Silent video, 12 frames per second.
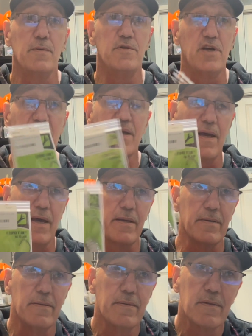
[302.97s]
jig head.
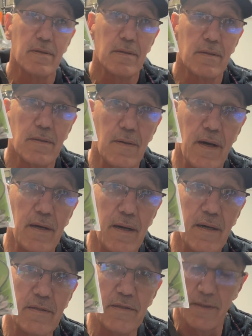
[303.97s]
Quite
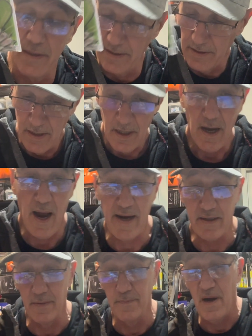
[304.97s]
honestly, I
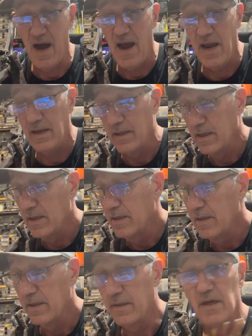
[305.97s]
can buy
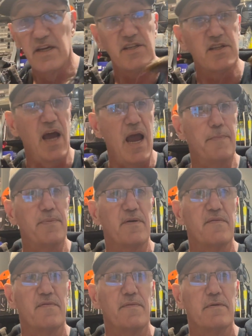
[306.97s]
this type
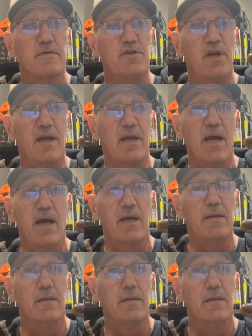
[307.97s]
of jig head,